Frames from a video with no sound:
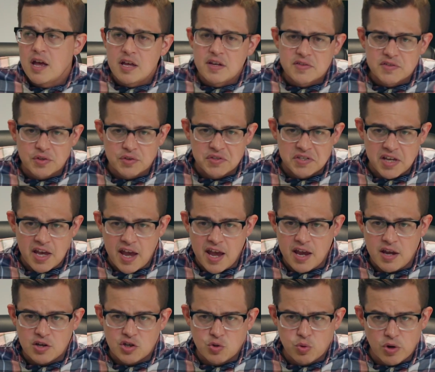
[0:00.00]
So
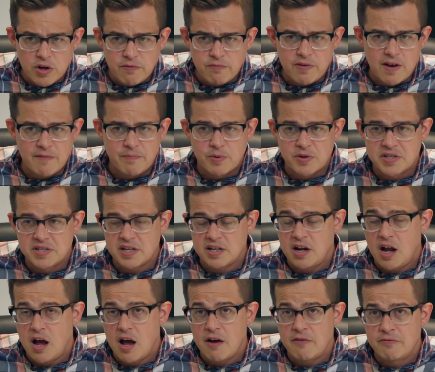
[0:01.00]
say 25%
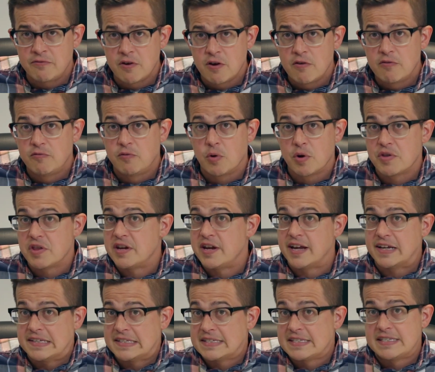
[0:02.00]
off for the
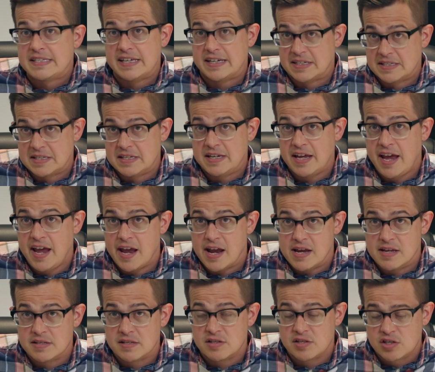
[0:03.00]
next 6
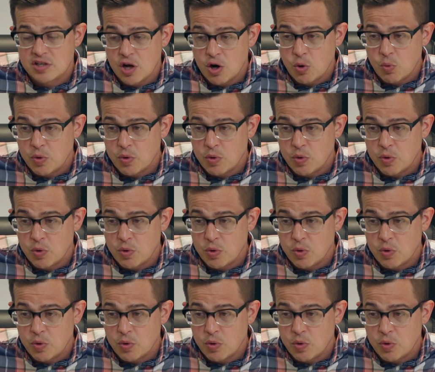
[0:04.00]
days. And so